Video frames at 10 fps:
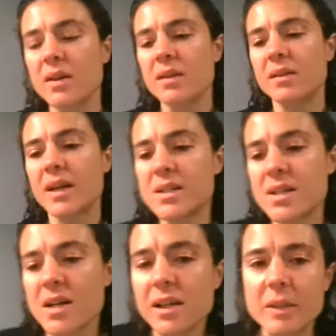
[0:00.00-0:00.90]
like to talk
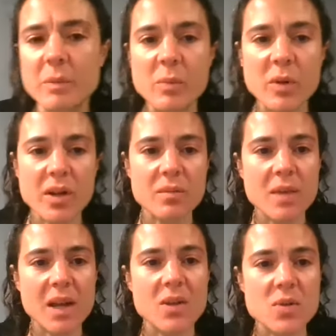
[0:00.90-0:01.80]
a little bit more, Megan,
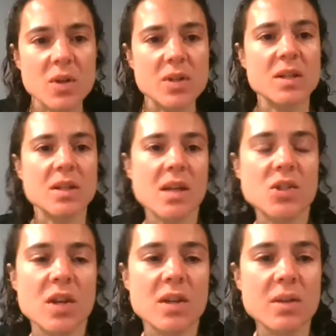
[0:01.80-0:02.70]
you started to touch on
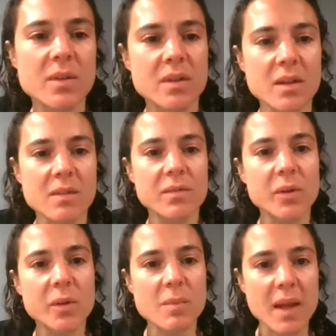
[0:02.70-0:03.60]
it with the fluid
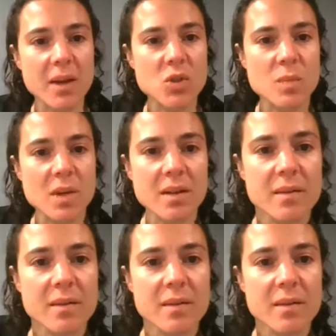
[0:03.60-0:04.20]
management.